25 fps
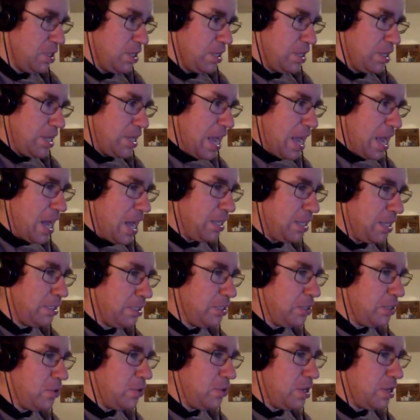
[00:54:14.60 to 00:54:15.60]
Yeah, you
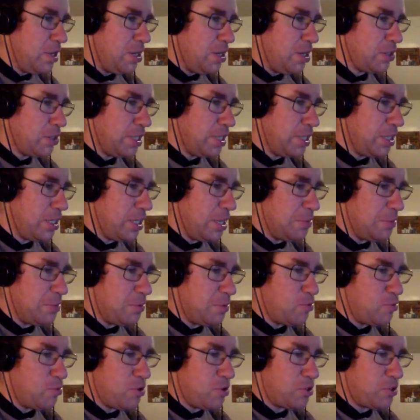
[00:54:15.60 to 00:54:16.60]
know what, Hellkitten, I'm a
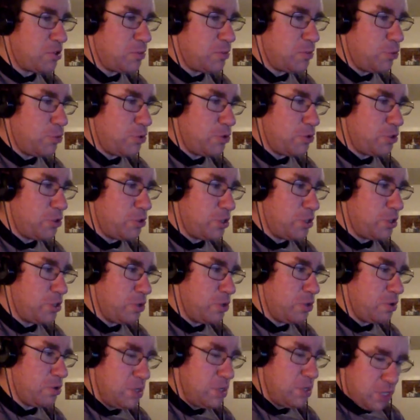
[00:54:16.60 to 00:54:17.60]
broke supporter
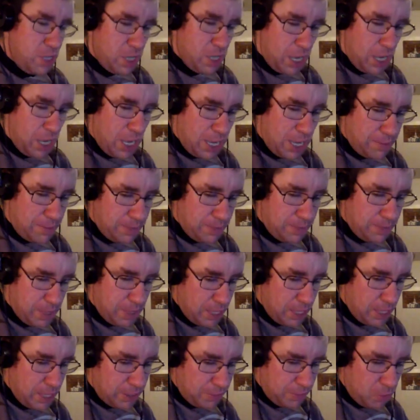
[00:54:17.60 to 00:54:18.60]
too.
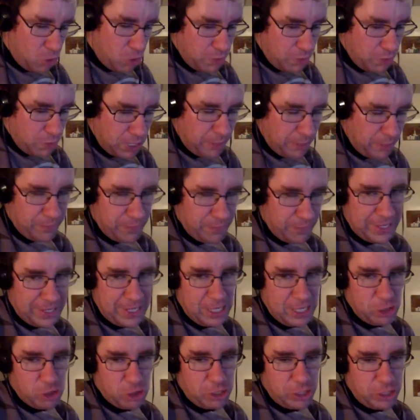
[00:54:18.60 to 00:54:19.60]
At the moment, I'm
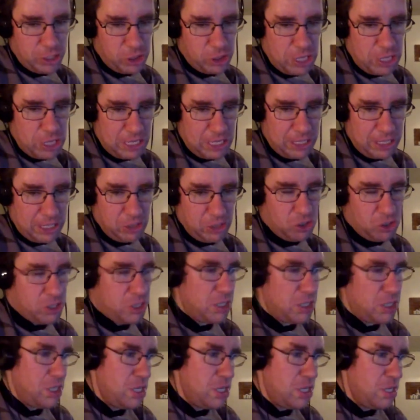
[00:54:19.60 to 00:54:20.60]
financially challenged,
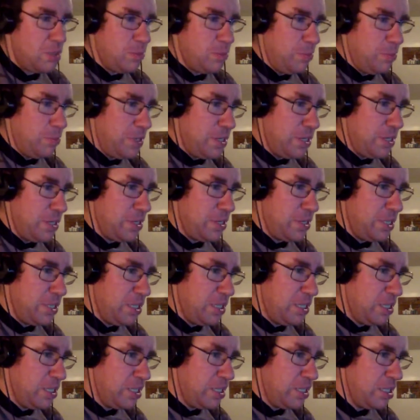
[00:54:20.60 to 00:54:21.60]
but
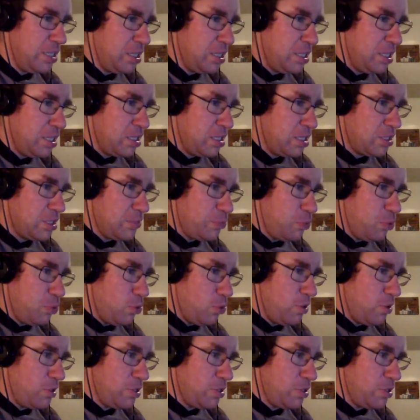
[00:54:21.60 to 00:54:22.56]
the support